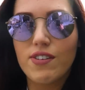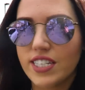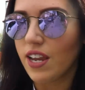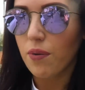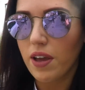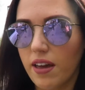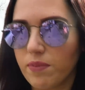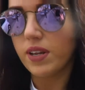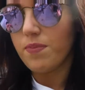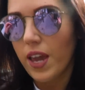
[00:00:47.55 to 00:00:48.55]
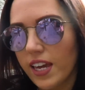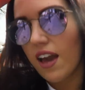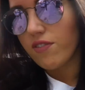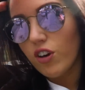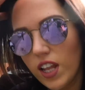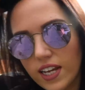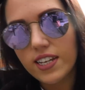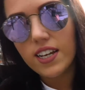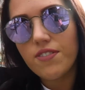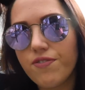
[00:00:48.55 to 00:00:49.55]
There is no way that I'm gonna make it. I've got like
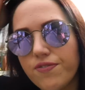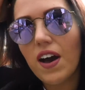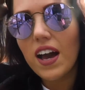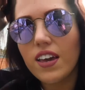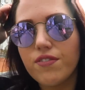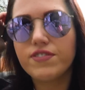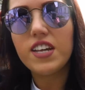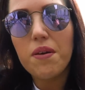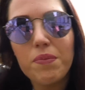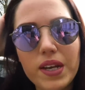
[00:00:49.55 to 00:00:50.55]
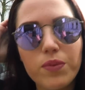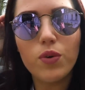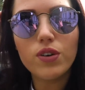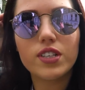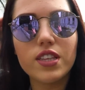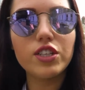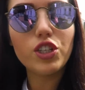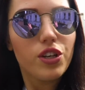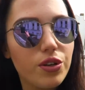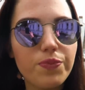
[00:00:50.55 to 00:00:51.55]
a 5-10 minute walk to the
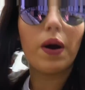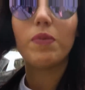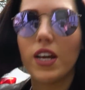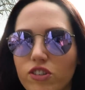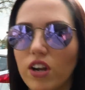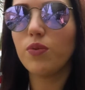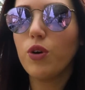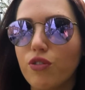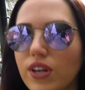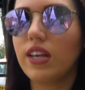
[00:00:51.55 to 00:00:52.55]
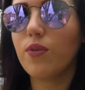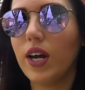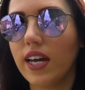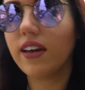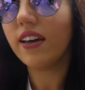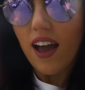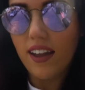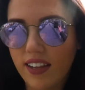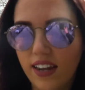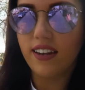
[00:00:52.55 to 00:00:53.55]
tube. I'm like trying to walk really quick.
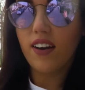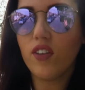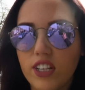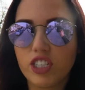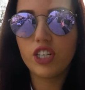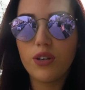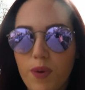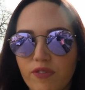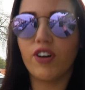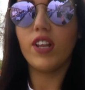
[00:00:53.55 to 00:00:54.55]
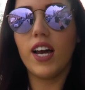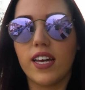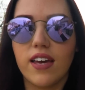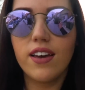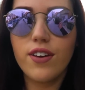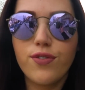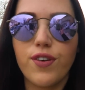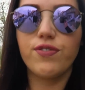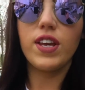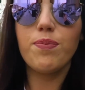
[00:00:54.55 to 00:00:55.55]
And then on the tube, I've got like
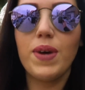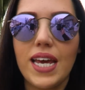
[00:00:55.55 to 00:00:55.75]
15